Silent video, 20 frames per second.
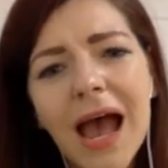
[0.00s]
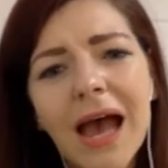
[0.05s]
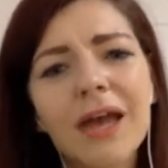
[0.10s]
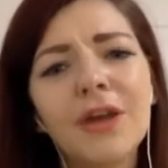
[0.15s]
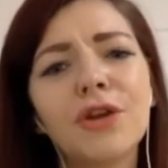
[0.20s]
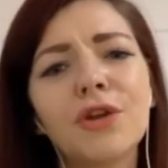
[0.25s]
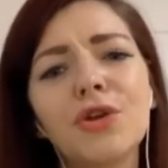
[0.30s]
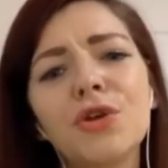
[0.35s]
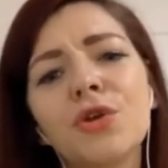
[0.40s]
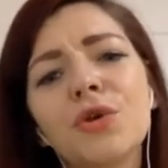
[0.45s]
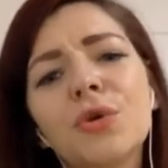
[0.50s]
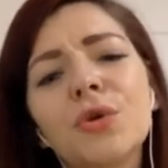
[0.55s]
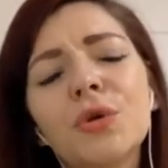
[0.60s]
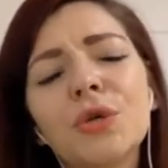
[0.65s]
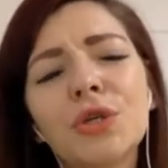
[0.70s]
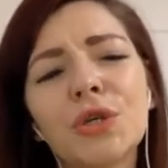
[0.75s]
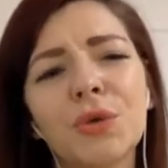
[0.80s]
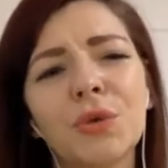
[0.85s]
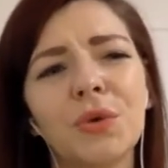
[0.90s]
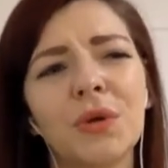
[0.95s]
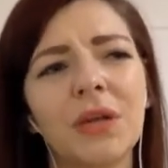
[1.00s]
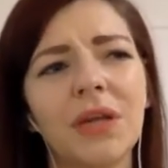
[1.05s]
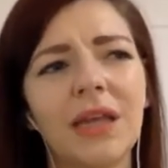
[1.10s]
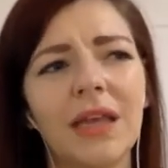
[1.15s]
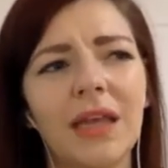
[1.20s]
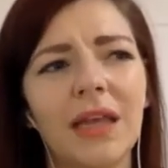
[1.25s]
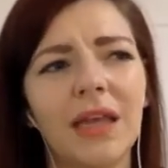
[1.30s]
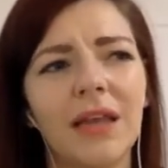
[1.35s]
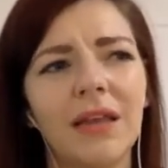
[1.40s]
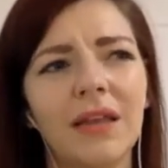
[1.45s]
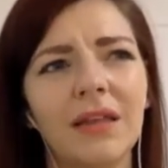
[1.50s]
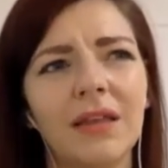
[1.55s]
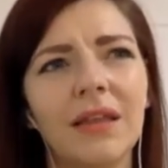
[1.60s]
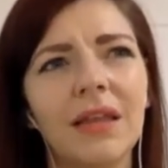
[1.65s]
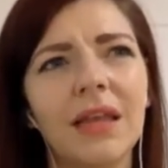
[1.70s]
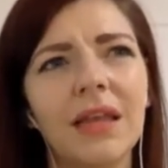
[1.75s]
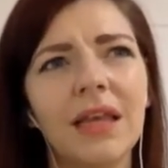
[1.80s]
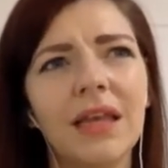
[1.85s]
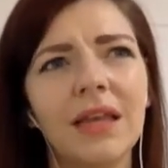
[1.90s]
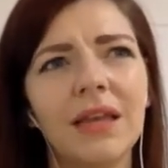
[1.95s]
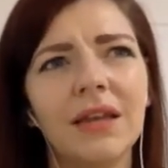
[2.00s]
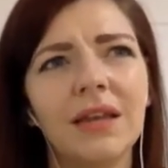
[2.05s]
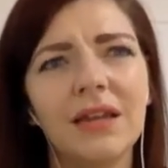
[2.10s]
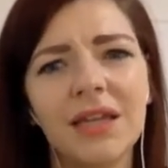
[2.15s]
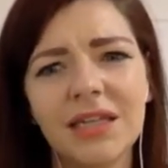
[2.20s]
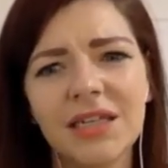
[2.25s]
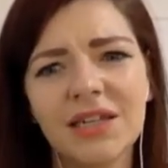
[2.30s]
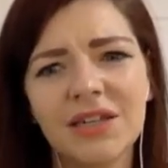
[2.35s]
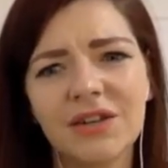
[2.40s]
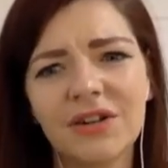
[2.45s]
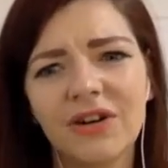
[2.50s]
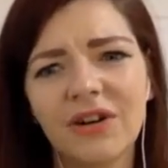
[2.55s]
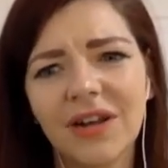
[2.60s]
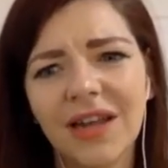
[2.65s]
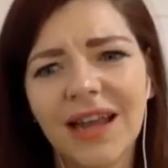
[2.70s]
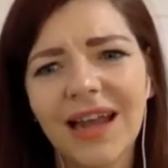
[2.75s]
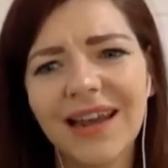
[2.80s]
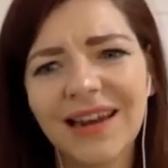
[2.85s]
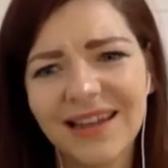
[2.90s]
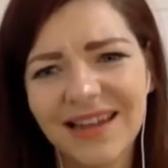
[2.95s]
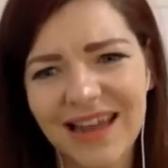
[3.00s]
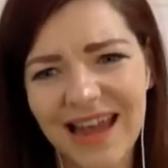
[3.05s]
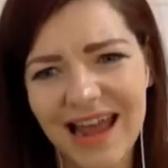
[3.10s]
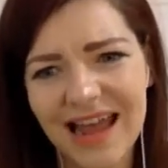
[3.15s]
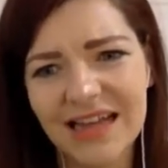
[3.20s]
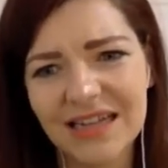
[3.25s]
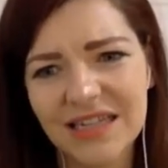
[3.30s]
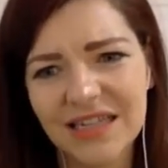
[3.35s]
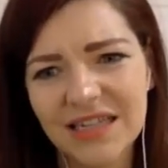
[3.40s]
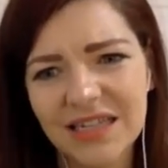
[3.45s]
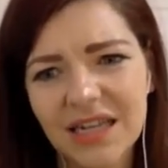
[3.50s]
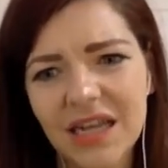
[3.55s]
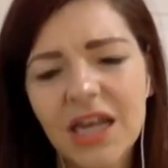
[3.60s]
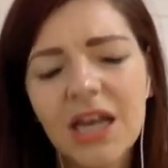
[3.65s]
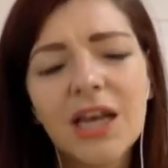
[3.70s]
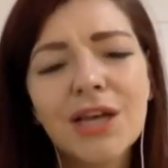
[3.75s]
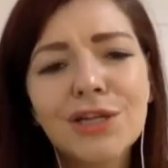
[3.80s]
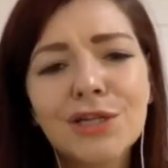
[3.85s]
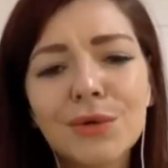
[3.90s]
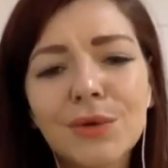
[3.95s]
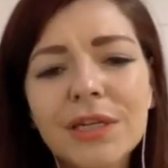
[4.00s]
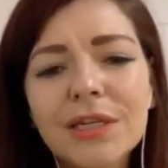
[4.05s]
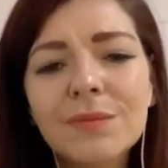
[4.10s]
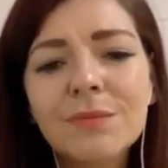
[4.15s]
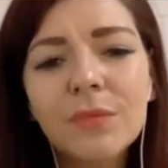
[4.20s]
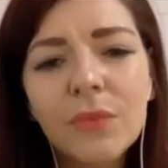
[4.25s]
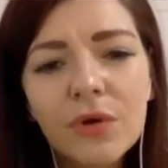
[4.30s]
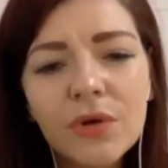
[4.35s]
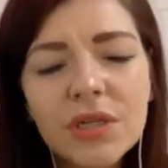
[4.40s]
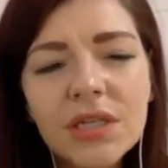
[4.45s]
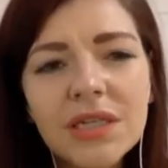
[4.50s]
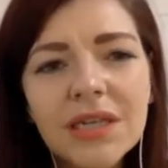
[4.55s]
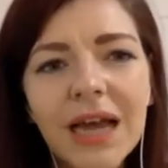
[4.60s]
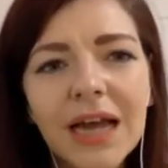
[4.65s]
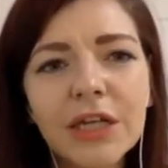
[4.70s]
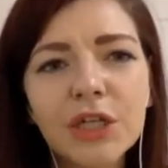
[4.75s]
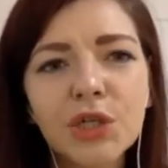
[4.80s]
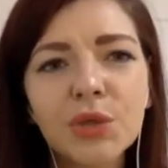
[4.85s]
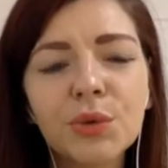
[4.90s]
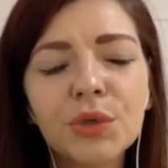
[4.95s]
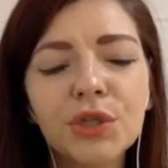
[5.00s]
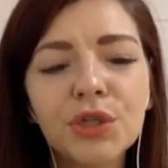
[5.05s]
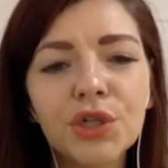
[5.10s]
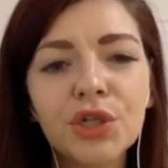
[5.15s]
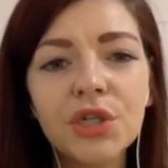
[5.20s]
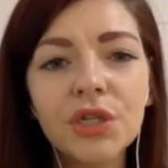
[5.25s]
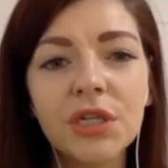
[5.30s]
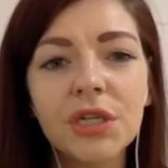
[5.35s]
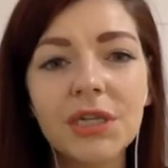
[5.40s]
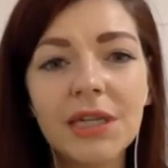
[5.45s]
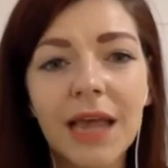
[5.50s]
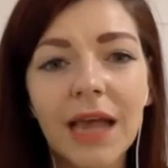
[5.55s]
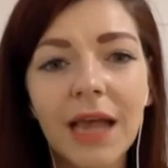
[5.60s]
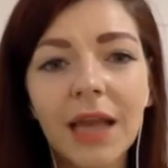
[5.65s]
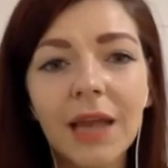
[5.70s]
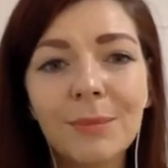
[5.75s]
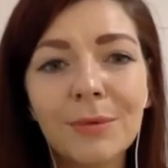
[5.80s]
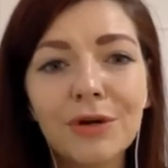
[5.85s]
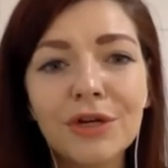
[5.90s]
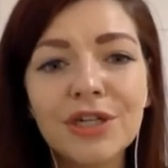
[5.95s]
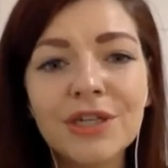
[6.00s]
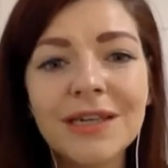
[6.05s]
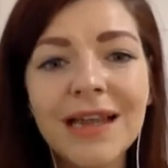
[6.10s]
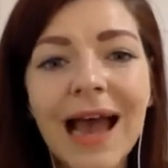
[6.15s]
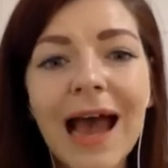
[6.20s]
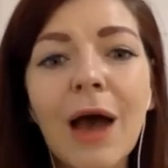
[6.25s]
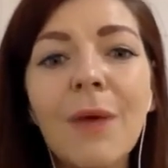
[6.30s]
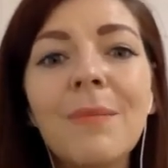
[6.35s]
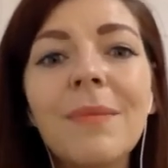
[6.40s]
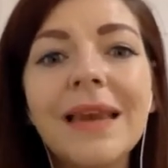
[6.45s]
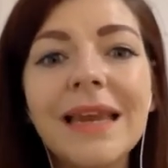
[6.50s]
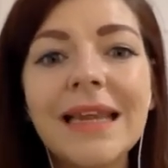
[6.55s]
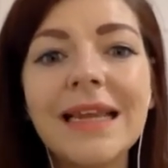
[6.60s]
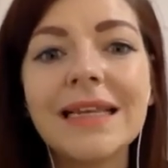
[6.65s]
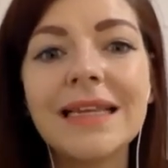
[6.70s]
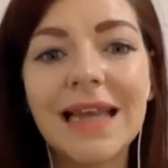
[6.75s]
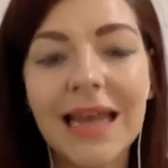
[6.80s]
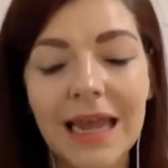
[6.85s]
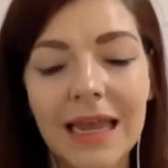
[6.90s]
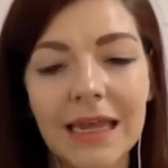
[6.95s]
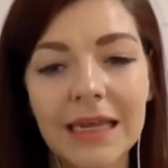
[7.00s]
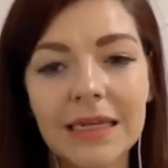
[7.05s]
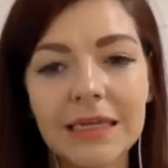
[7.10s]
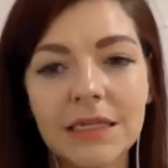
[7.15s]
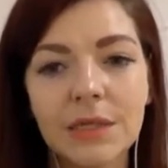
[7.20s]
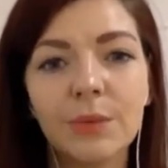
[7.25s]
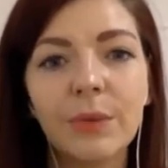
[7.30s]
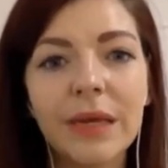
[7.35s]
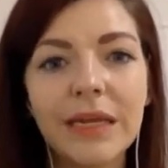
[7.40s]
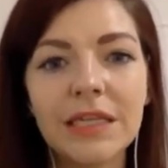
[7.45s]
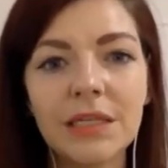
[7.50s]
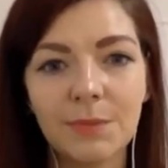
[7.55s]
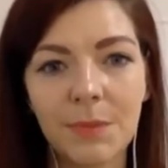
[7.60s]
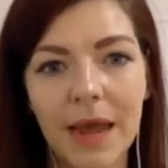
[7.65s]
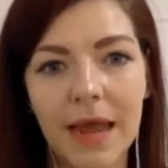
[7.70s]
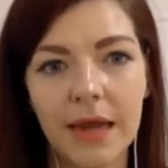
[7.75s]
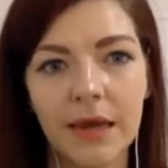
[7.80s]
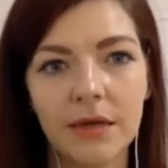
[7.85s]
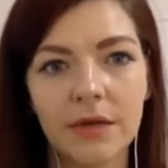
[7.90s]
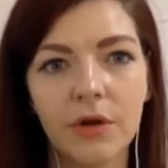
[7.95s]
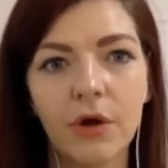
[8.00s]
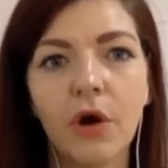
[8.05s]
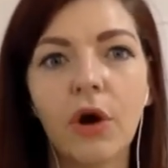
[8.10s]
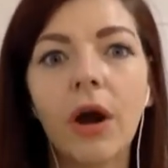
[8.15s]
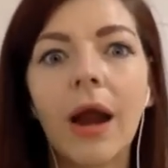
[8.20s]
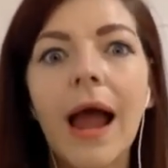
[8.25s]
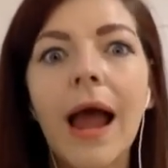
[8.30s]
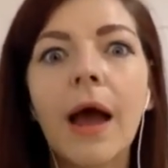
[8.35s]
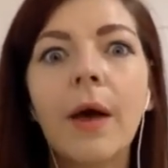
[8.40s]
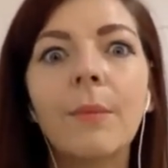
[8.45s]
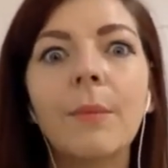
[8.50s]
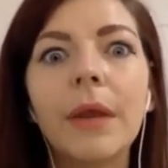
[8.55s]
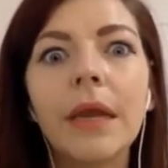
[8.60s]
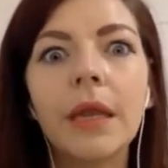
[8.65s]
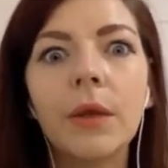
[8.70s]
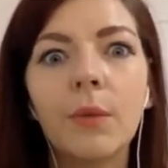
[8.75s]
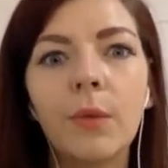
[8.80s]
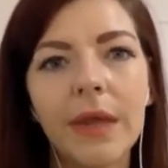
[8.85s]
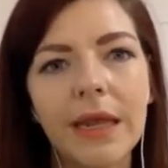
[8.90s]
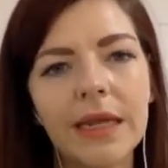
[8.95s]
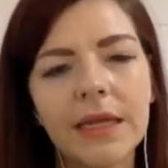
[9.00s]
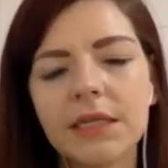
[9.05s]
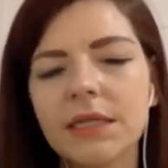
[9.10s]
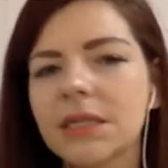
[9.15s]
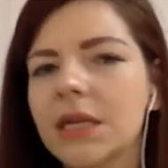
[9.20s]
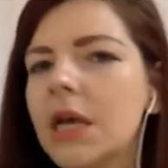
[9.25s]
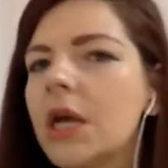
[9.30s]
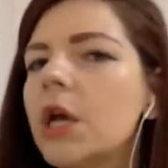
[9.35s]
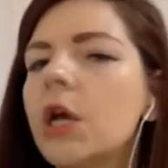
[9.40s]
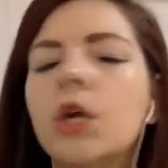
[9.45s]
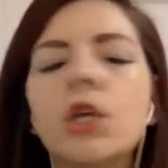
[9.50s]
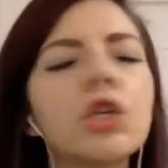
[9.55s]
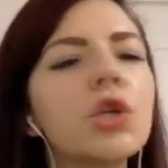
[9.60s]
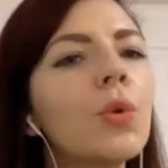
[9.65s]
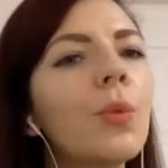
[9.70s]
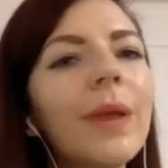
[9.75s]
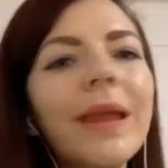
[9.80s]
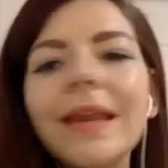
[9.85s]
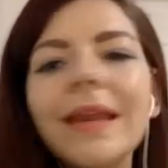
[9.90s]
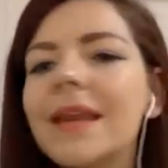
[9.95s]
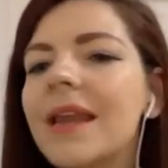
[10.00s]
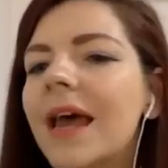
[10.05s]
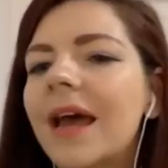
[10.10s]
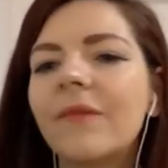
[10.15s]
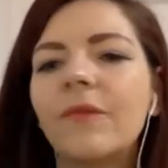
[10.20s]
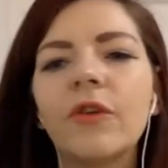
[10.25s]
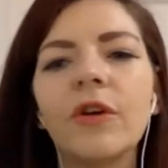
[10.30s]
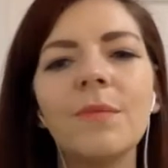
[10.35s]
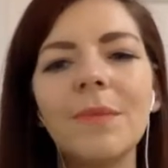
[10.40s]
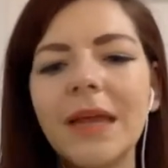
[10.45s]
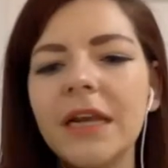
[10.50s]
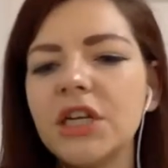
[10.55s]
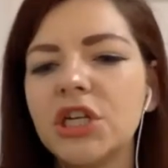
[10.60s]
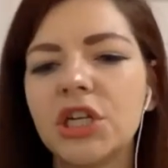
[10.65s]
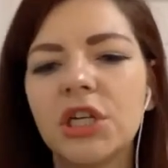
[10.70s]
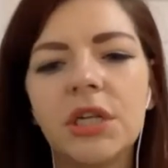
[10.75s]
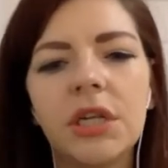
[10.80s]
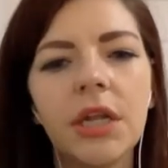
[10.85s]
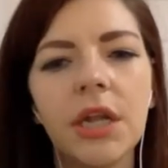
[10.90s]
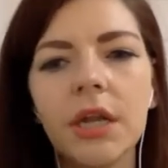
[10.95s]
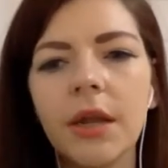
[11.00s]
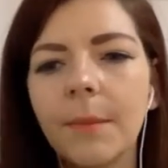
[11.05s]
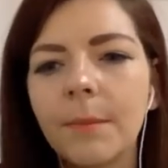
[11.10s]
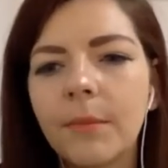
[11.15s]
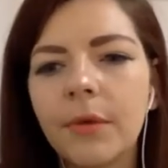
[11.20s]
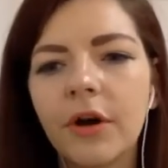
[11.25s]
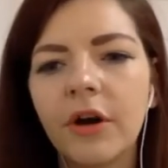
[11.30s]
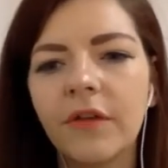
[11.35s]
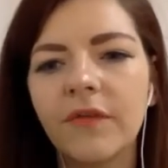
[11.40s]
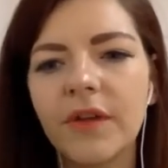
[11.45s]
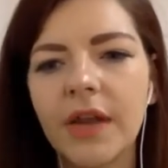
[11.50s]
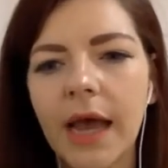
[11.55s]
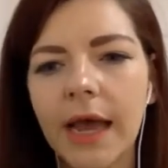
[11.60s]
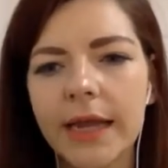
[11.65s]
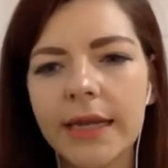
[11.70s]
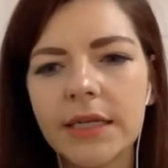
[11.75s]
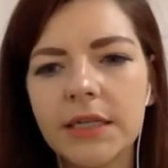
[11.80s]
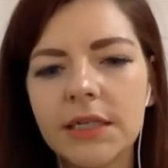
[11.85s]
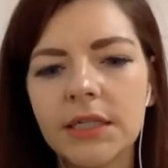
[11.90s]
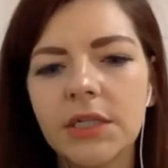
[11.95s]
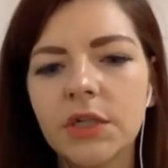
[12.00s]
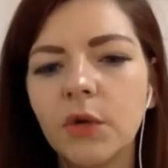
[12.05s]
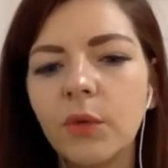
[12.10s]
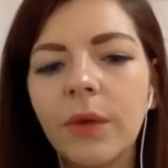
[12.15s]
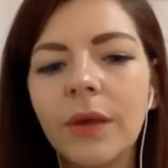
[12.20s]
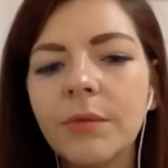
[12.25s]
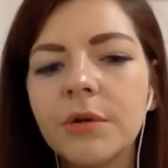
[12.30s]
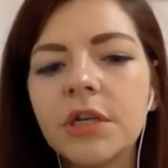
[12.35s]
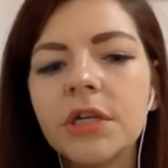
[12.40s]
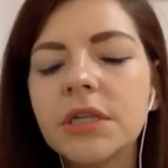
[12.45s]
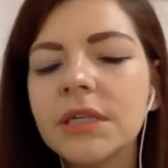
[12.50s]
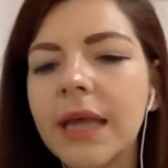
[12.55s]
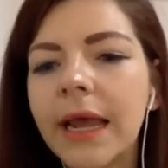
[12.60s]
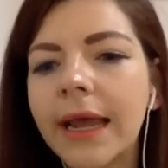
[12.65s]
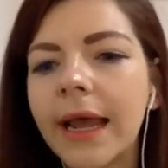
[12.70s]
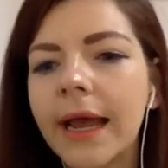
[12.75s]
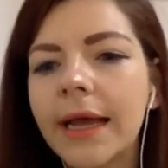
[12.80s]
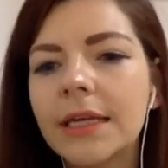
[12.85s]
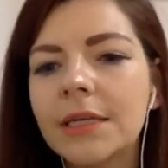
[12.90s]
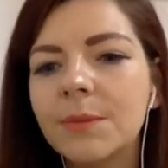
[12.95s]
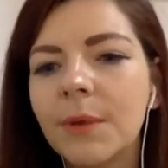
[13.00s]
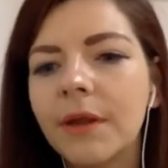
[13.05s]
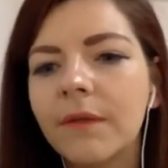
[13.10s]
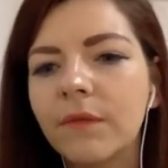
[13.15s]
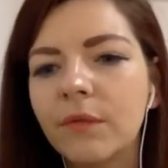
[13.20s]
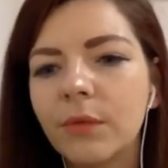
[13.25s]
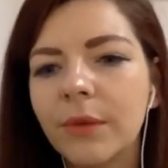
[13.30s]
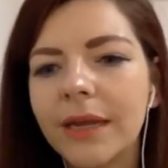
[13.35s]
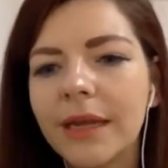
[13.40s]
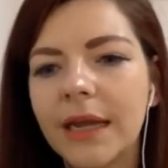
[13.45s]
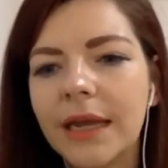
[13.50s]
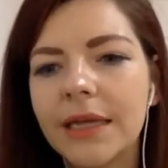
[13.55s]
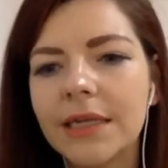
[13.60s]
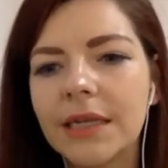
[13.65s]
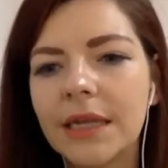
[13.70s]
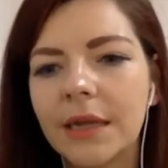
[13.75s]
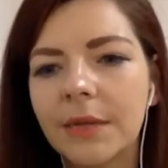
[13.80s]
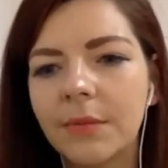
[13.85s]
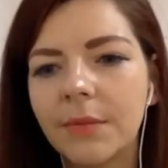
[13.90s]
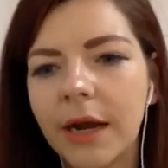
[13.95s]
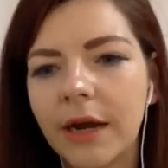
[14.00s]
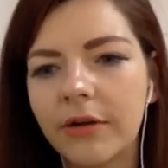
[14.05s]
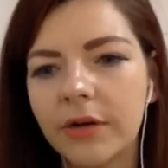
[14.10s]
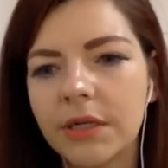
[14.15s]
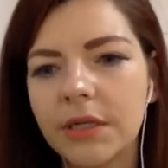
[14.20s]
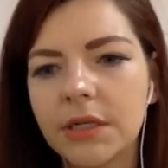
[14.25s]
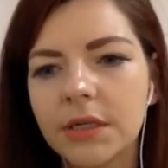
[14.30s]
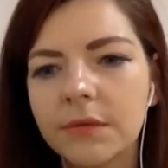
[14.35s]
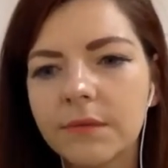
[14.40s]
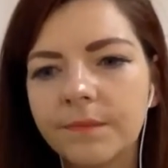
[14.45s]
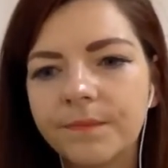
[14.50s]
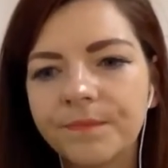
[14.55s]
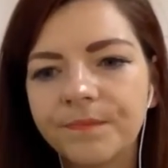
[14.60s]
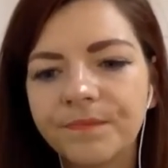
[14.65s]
And usually the listener can guess. So it's most natural just to tell the person how many days we spent or how many weeks. So we never mention the number of nights. So we would just say, I spent 3 days in Paris.